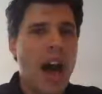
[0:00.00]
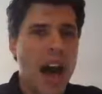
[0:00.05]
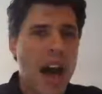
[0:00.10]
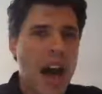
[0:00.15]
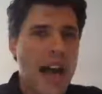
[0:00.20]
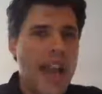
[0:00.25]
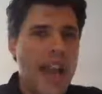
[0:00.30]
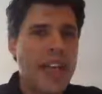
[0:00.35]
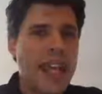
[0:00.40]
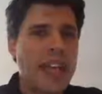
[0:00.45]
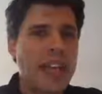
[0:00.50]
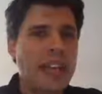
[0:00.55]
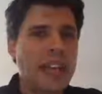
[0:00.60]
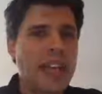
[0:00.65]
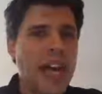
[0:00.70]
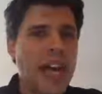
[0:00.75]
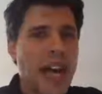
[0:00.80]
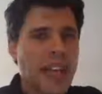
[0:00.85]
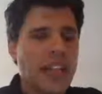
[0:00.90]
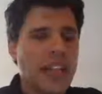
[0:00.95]
I
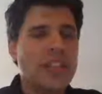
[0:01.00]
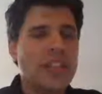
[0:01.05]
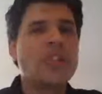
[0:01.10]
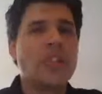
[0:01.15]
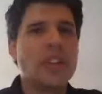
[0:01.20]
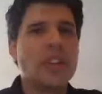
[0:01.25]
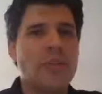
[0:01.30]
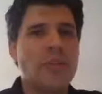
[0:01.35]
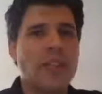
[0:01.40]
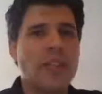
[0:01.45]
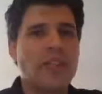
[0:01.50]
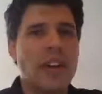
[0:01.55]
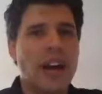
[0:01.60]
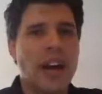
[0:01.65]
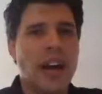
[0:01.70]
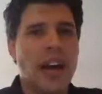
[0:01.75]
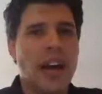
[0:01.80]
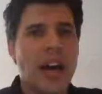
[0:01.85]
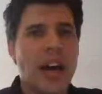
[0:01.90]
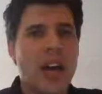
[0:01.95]
got into
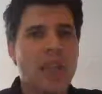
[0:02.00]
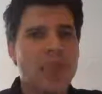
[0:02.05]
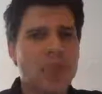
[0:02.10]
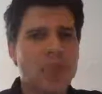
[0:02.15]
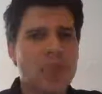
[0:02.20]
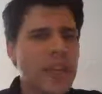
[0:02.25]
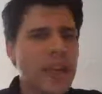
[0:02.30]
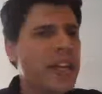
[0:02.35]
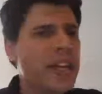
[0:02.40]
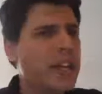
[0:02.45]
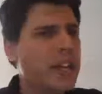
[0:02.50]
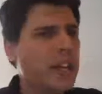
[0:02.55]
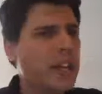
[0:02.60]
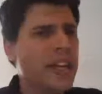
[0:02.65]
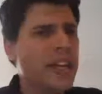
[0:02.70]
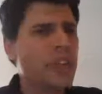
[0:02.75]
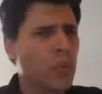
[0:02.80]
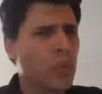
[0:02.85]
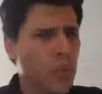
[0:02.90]
a really,